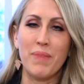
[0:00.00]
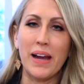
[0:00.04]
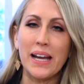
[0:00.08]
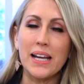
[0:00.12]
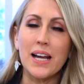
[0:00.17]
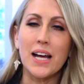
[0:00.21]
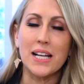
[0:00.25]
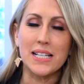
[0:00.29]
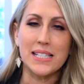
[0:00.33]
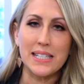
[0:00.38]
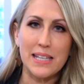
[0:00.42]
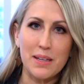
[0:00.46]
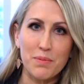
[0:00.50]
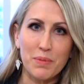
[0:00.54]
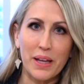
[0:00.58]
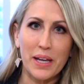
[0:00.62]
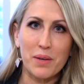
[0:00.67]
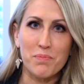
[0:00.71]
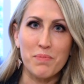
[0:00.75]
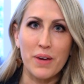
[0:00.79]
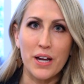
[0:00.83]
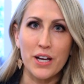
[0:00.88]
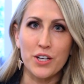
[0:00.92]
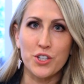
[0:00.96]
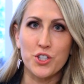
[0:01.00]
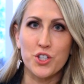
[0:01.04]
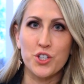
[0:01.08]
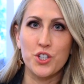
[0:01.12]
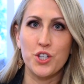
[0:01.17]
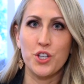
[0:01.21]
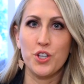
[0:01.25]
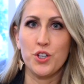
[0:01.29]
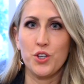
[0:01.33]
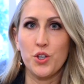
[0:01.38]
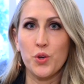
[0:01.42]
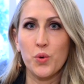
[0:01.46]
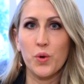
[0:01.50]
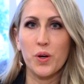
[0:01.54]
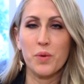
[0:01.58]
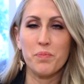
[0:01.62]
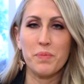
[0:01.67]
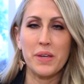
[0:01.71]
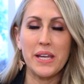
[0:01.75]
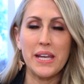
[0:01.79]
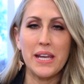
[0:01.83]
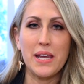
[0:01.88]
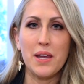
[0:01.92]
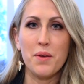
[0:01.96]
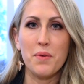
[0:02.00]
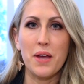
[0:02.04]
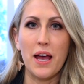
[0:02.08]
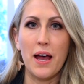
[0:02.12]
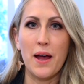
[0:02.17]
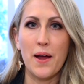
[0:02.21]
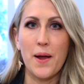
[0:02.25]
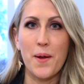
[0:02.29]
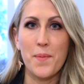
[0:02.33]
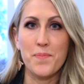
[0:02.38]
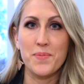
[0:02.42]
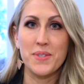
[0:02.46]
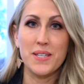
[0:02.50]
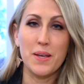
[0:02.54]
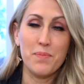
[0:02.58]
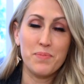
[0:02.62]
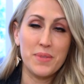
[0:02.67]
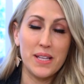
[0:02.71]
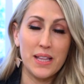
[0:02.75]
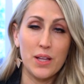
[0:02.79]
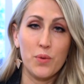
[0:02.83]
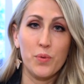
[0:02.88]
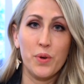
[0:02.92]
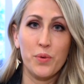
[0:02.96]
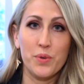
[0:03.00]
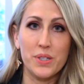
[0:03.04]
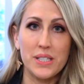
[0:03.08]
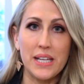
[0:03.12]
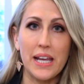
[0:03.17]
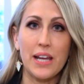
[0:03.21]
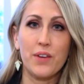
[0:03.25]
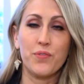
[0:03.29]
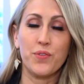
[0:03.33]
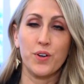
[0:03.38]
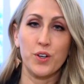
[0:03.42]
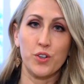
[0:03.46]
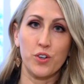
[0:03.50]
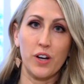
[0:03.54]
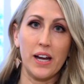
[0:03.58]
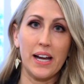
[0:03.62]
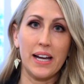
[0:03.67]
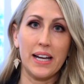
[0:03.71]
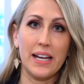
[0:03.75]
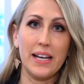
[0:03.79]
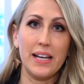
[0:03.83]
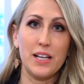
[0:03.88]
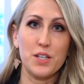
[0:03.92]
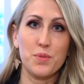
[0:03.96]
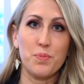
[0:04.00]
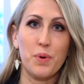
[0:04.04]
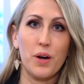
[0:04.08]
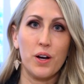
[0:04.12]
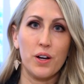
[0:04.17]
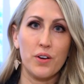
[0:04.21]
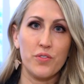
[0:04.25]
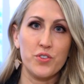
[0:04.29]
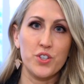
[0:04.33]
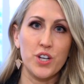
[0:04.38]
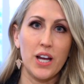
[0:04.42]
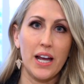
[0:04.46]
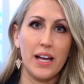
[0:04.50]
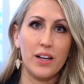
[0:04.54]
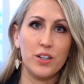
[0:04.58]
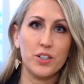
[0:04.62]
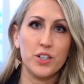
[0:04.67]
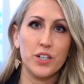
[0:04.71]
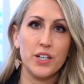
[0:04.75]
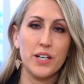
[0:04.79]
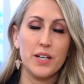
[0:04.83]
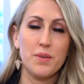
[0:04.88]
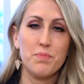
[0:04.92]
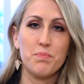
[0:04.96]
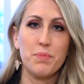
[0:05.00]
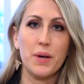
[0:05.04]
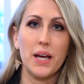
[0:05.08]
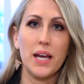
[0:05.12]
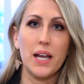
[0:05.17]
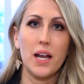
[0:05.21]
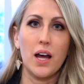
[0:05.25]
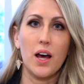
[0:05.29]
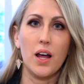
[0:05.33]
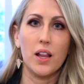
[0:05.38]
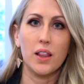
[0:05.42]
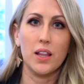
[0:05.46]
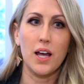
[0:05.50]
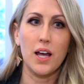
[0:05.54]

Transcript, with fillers: might not seem like much to you or me um, something that we would take for granted as part of childhood but a